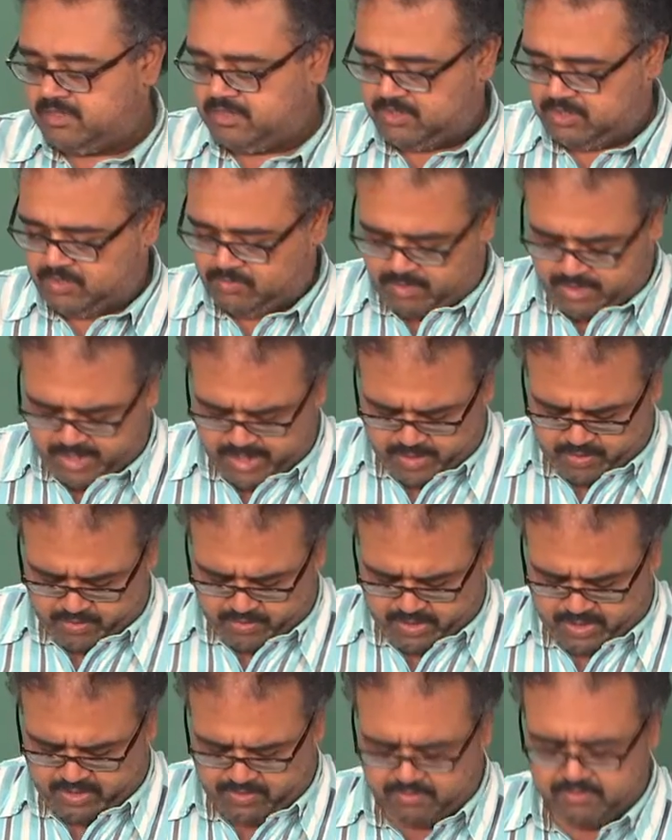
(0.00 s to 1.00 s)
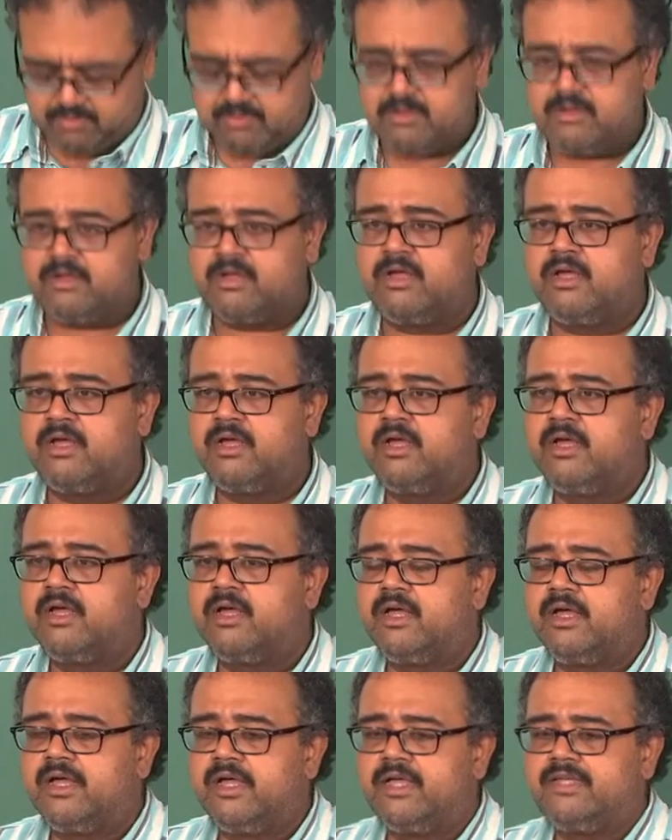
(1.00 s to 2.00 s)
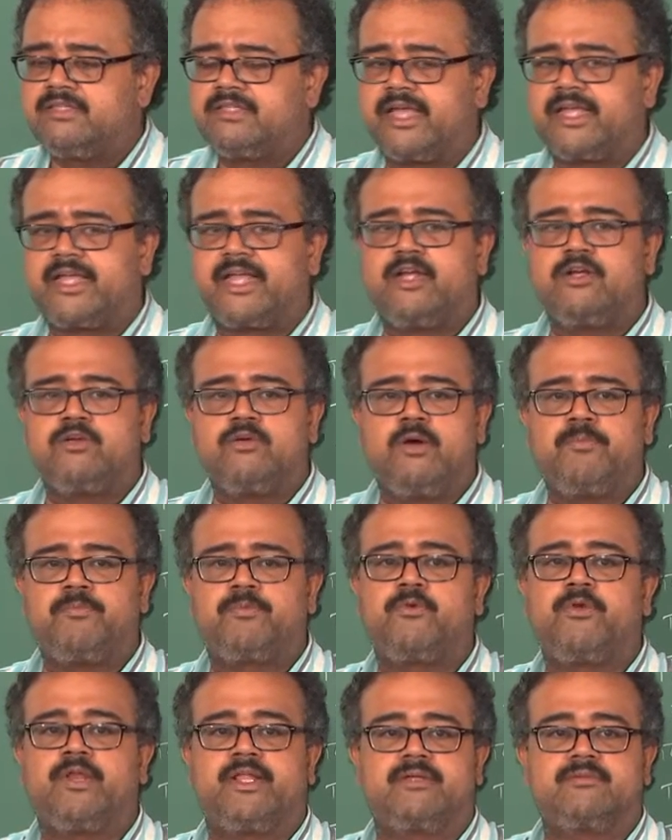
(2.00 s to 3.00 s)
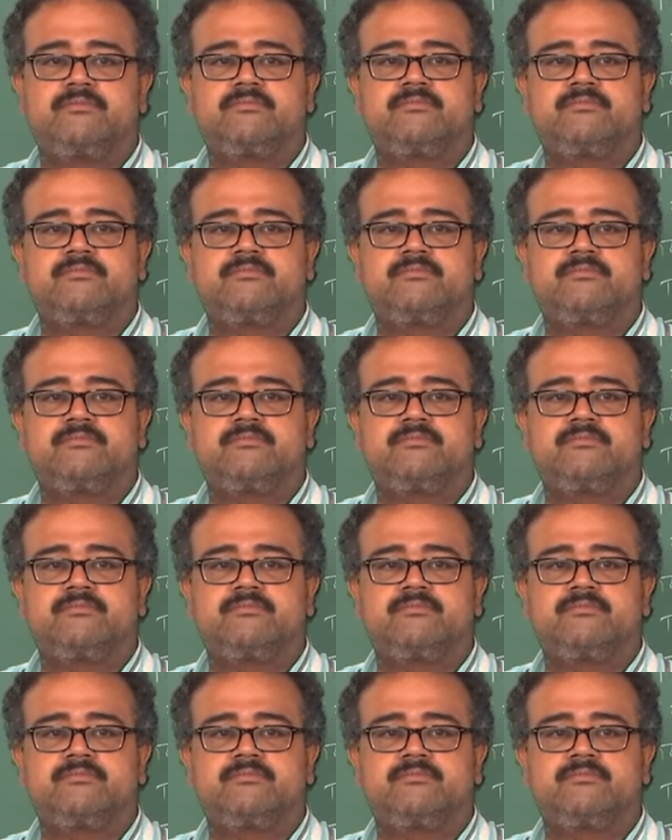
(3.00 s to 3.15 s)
So, what I do now is I can do a pruning.